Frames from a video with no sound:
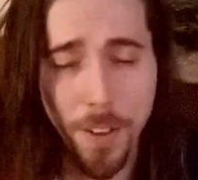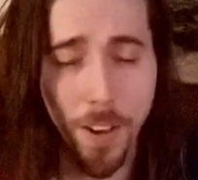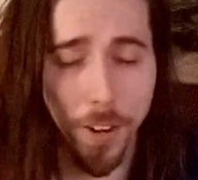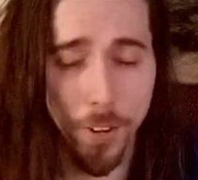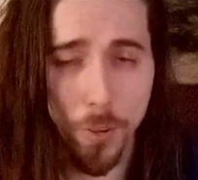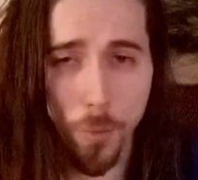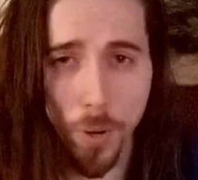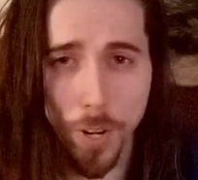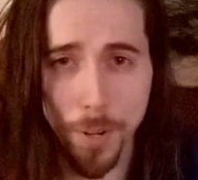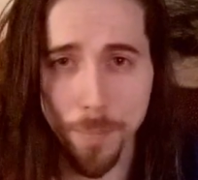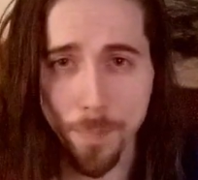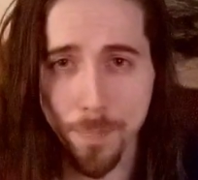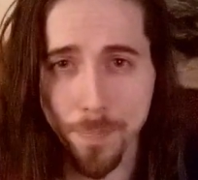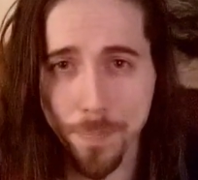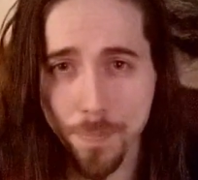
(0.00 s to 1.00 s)
Anyway,
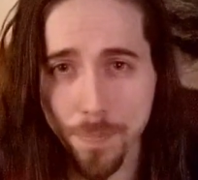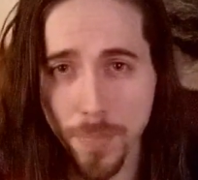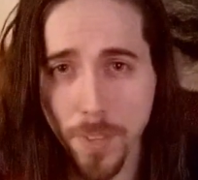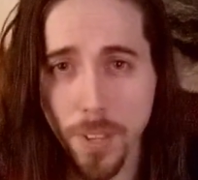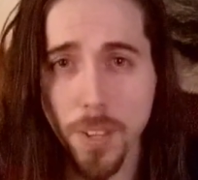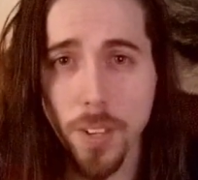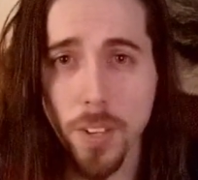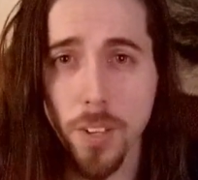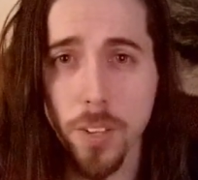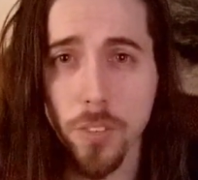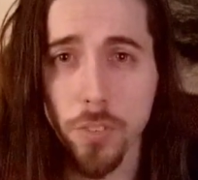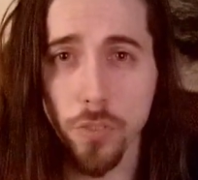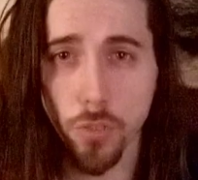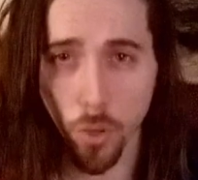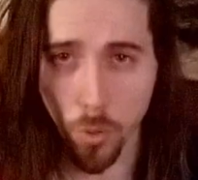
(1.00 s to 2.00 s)

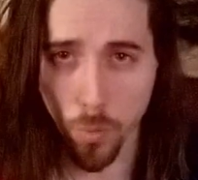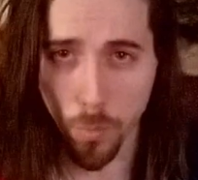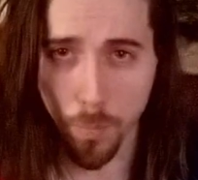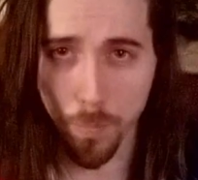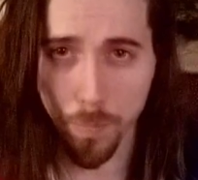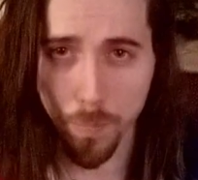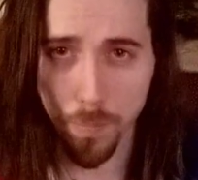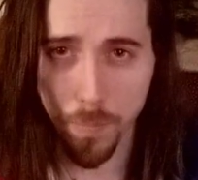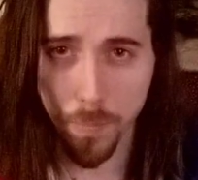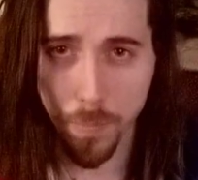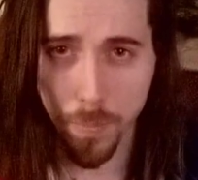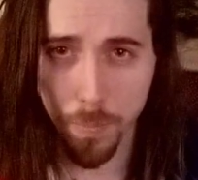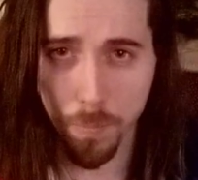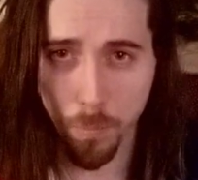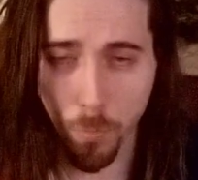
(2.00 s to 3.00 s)
so,
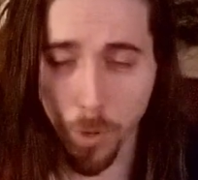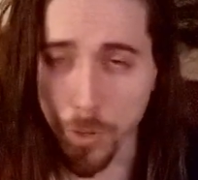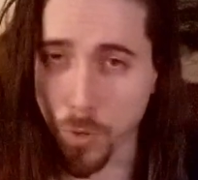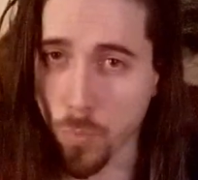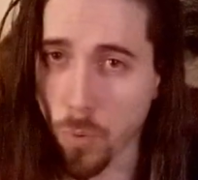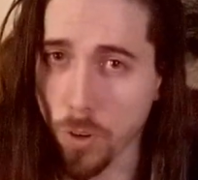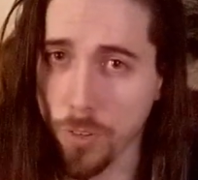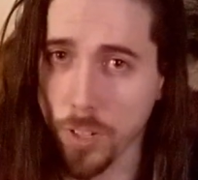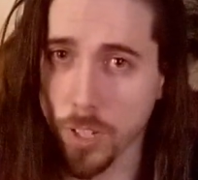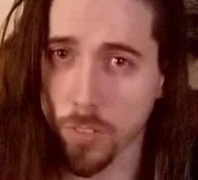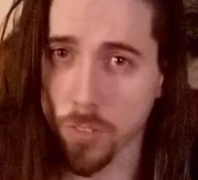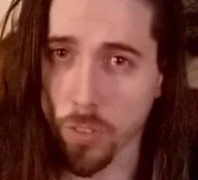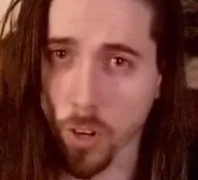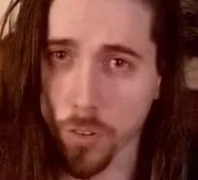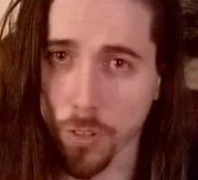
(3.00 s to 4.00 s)
when you want to get
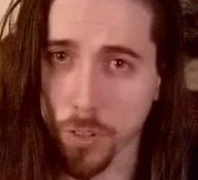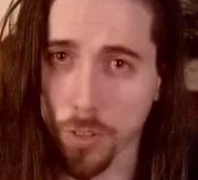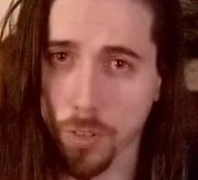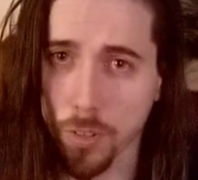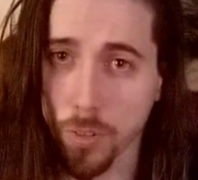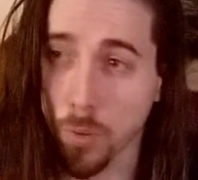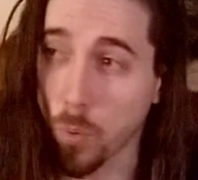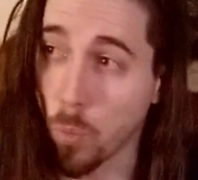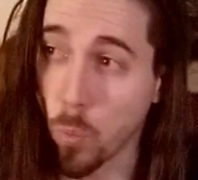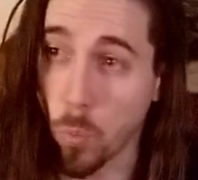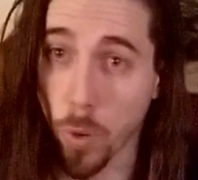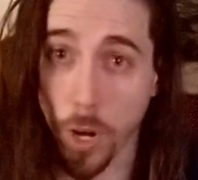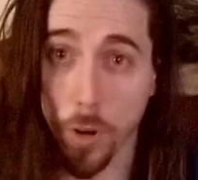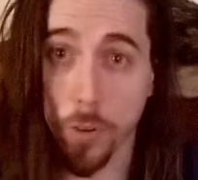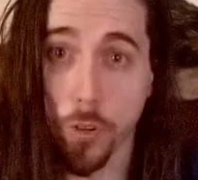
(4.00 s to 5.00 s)
started,
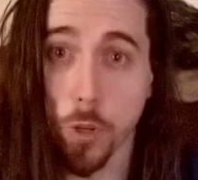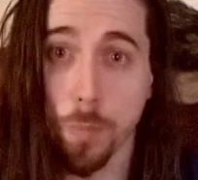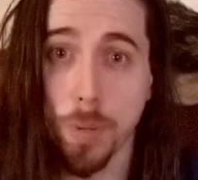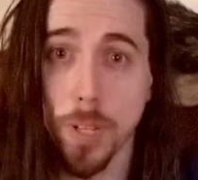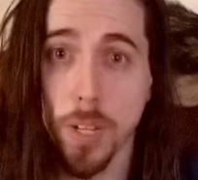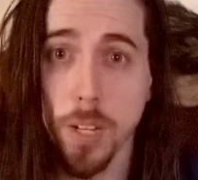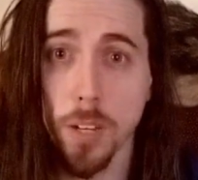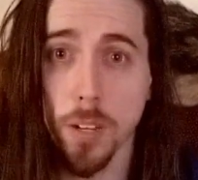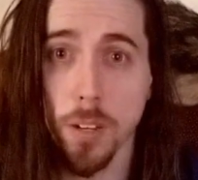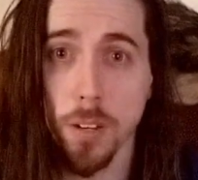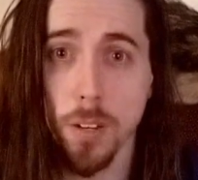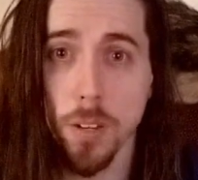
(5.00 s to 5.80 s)
where do you begin?